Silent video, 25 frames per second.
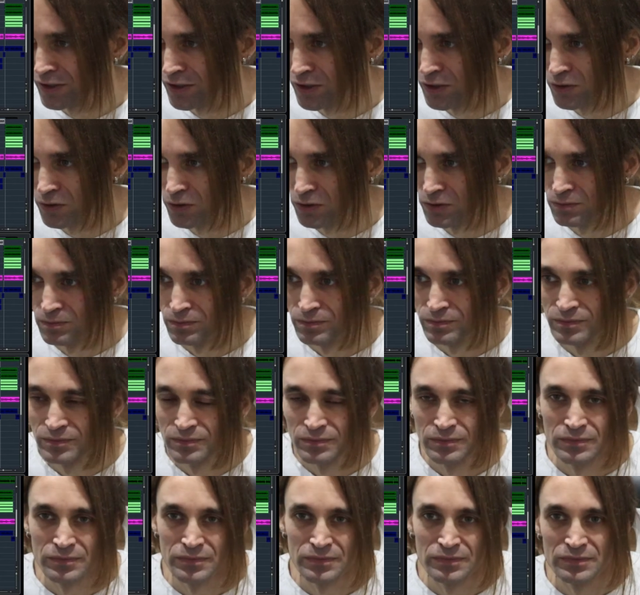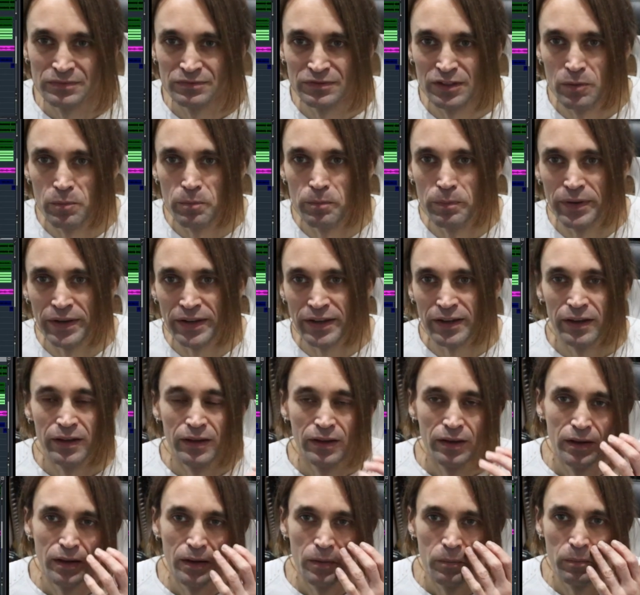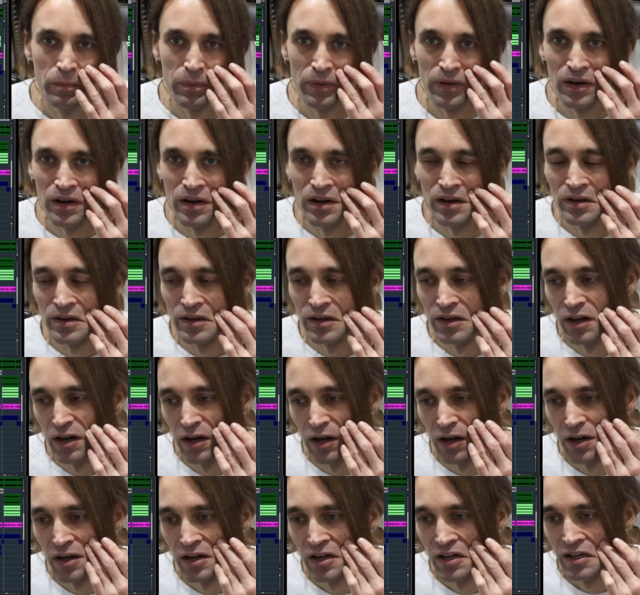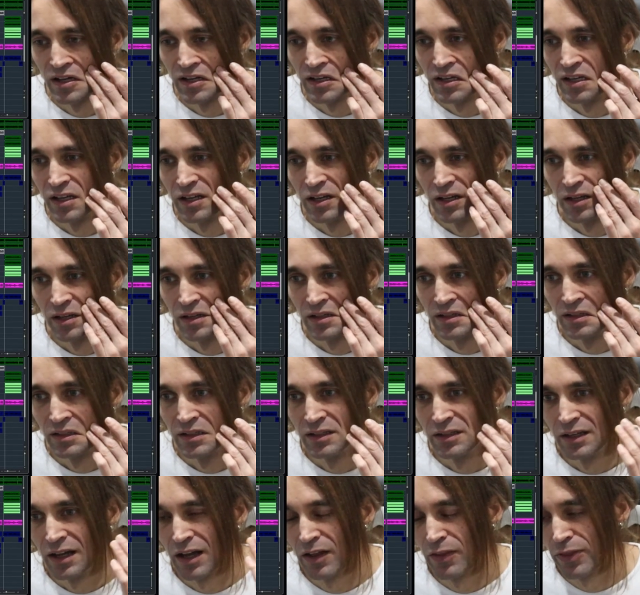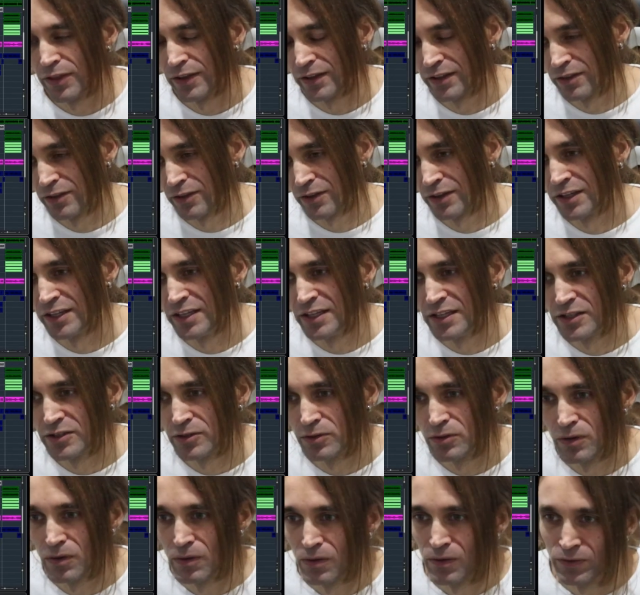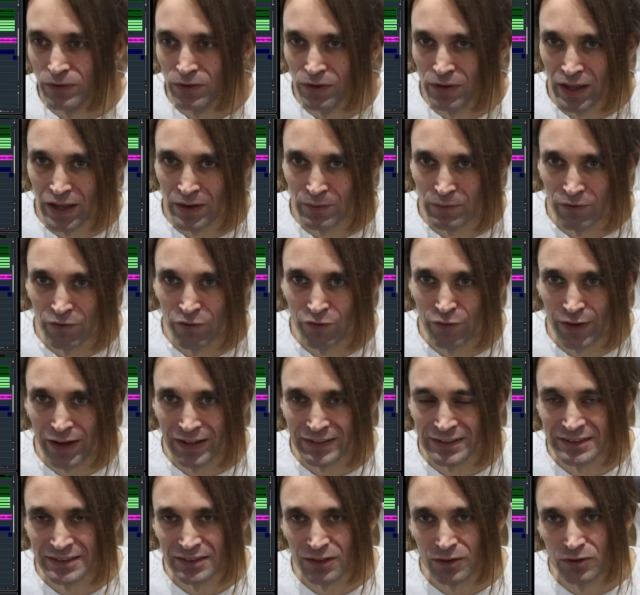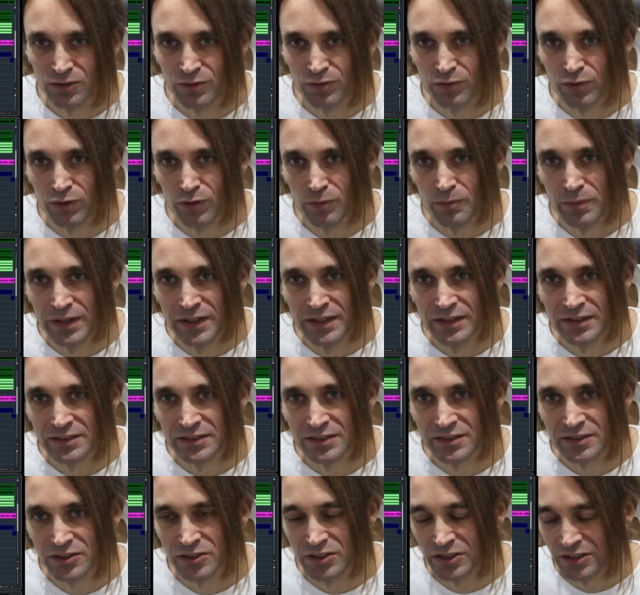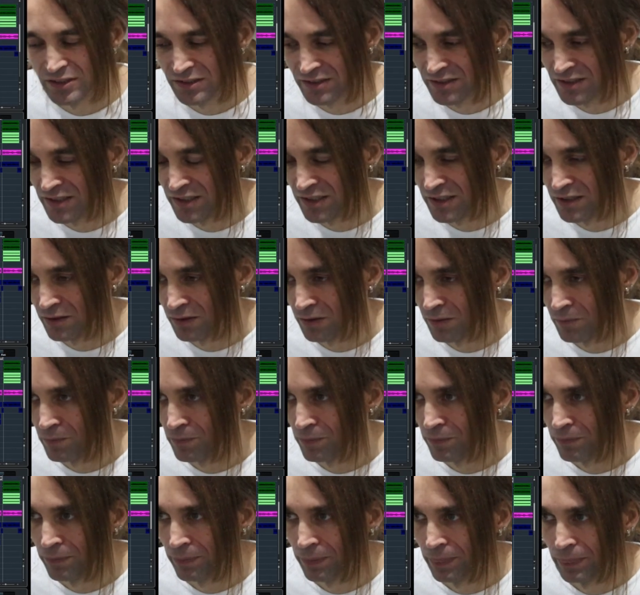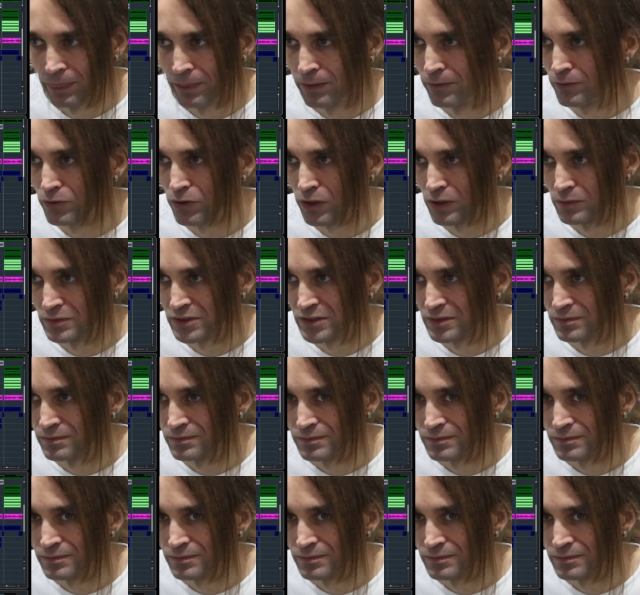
good, very big, but I think the key to that fat sound for me is just the drums.